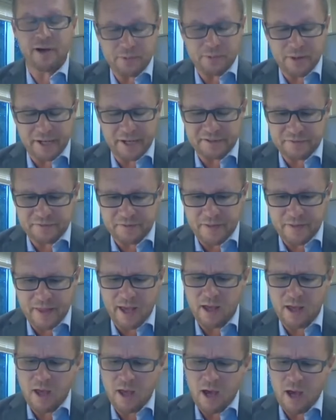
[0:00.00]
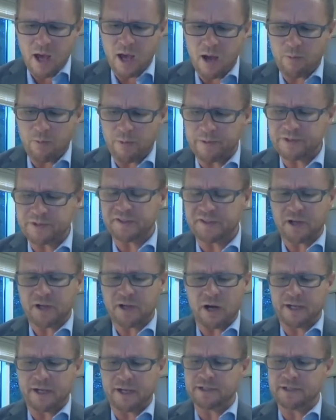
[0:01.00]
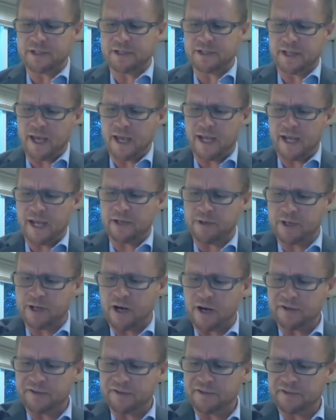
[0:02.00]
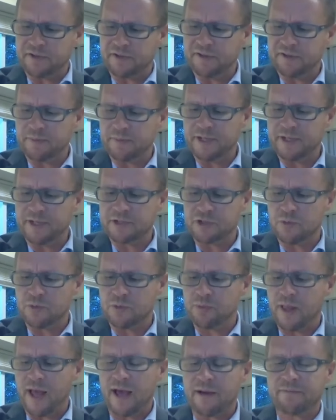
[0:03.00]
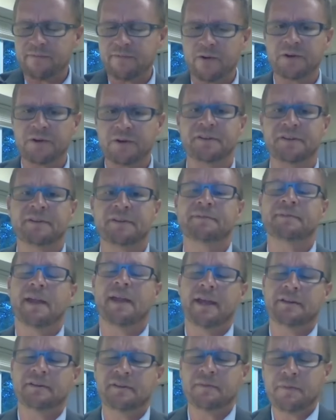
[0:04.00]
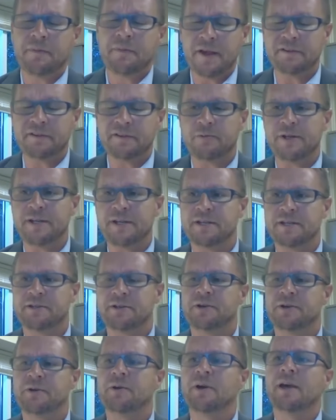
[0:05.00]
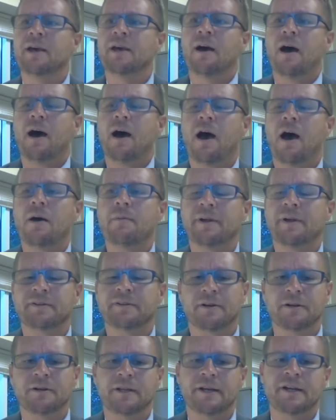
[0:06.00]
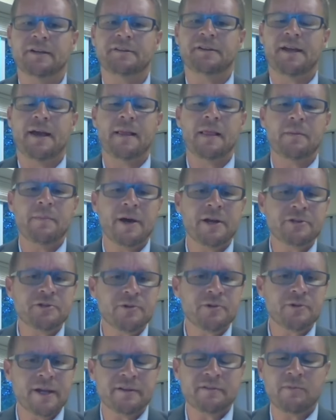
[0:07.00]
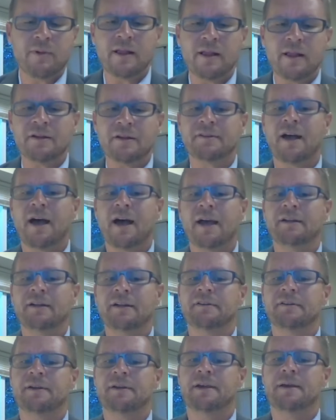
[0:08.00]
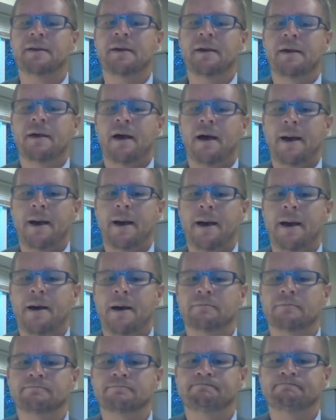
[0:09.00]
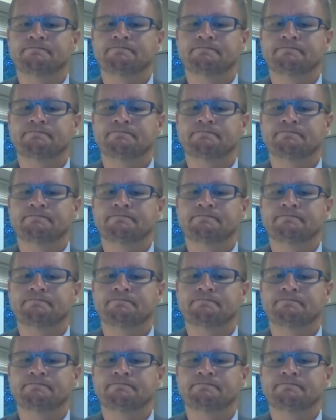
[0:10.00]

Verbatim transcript: plans for that. Uh, we were just talking today in regards to some additional platforms and, and some things we can do um, as early as the elementary as well as high as the um,